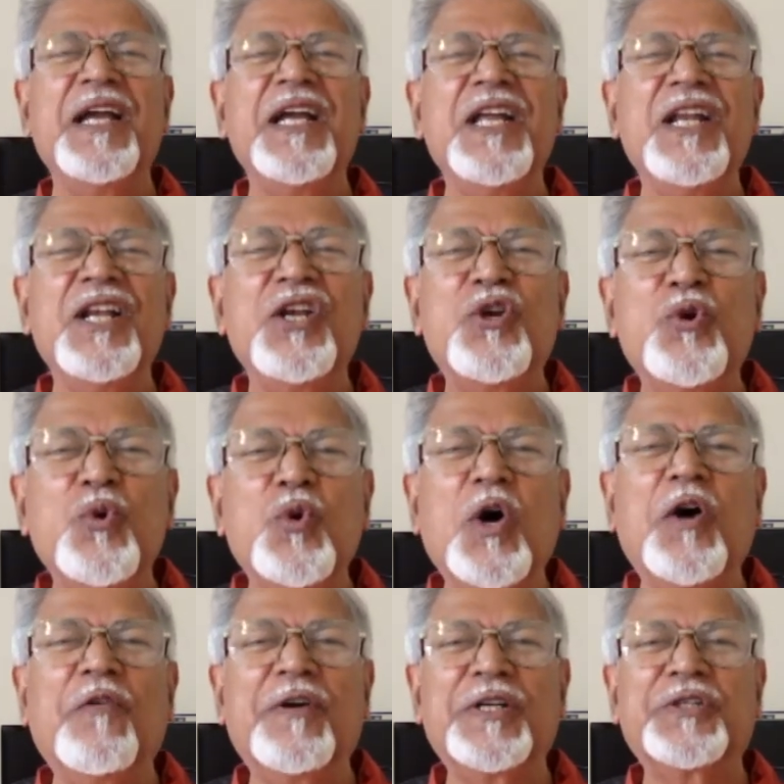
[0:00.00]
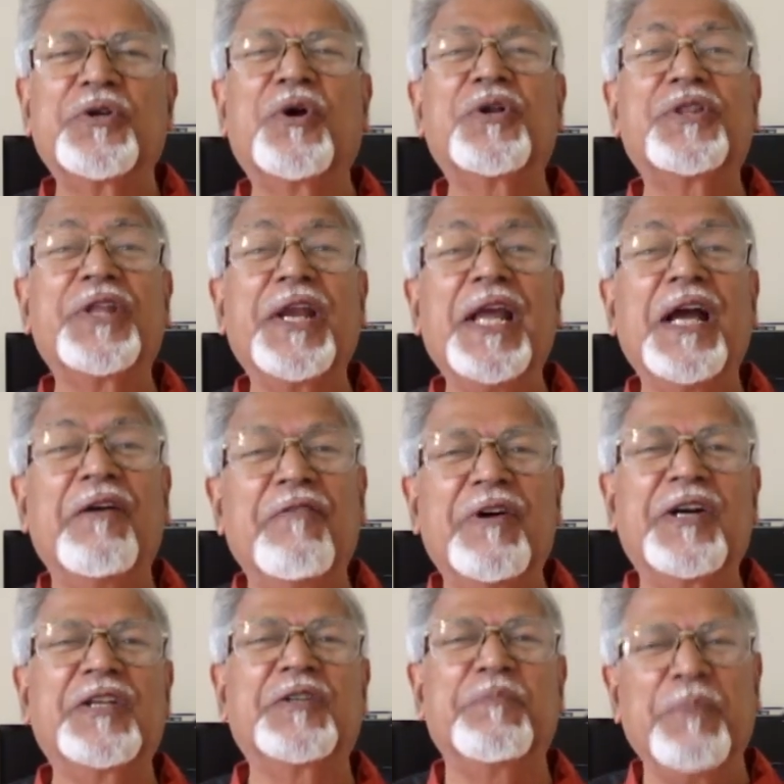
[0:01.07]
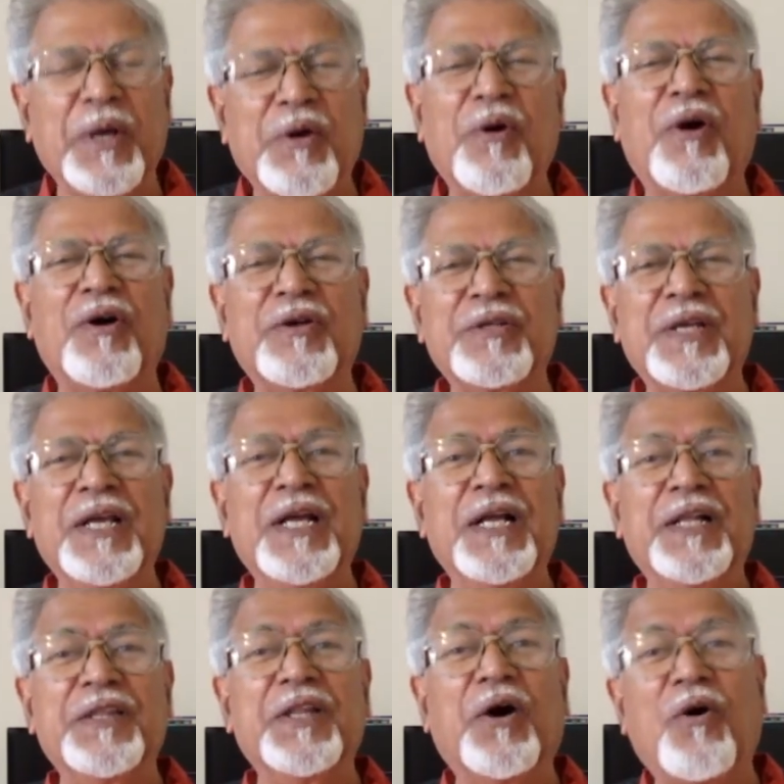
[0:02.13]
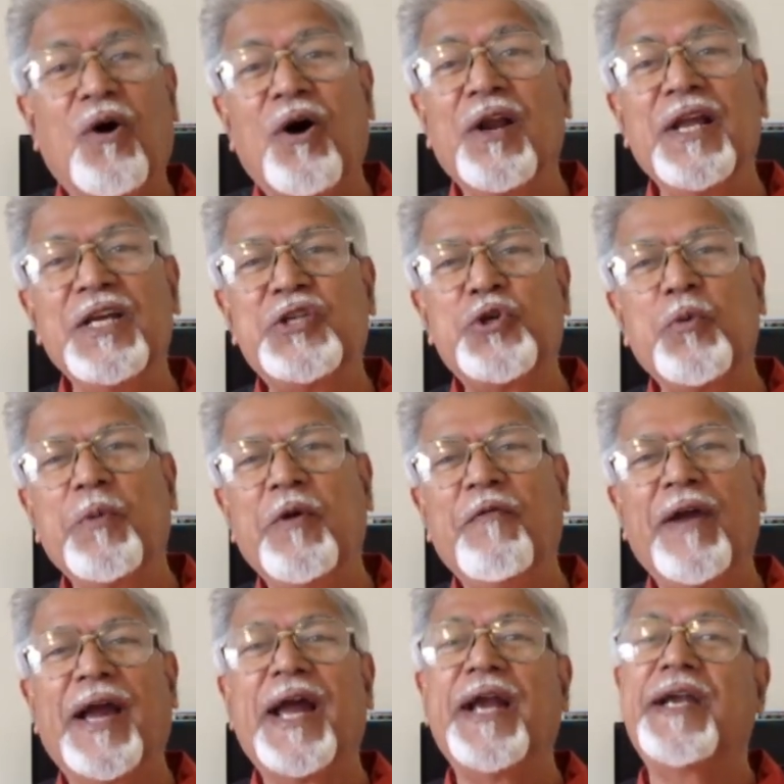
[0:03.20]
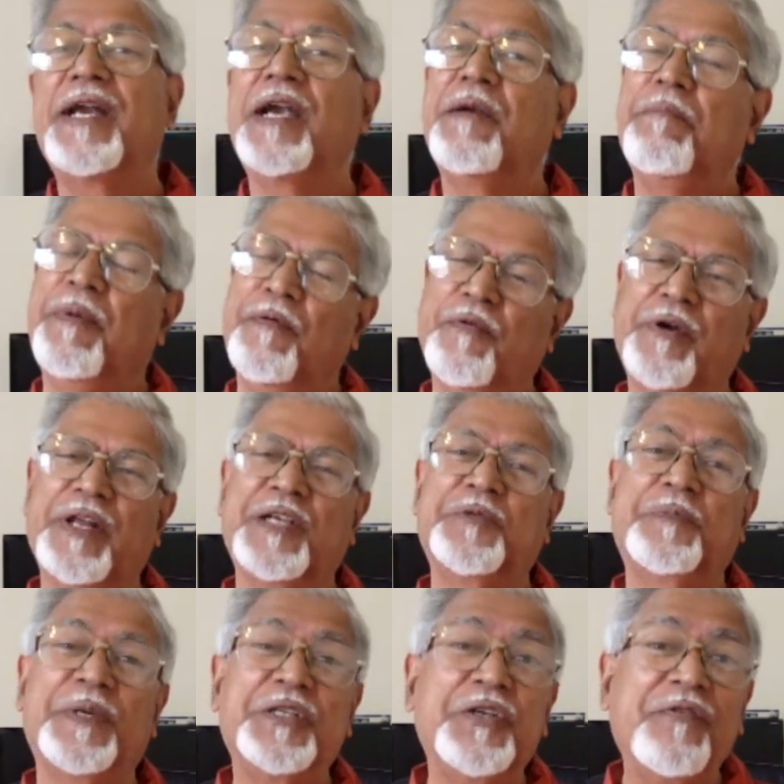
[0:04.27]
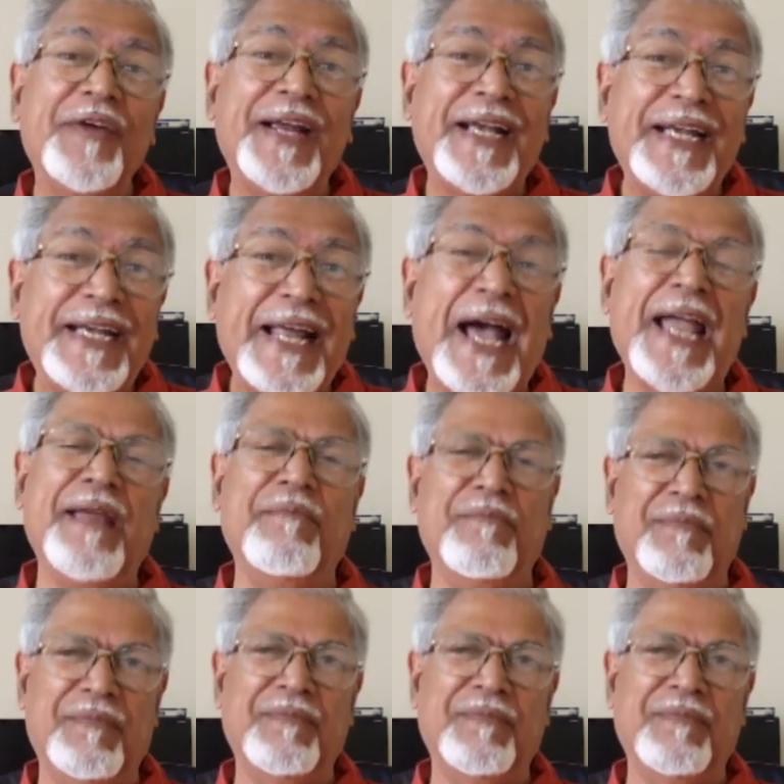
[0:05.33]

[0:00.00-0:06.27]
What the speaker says: in 2 hours or 3 hours because the hall is to be vacated before a specific time.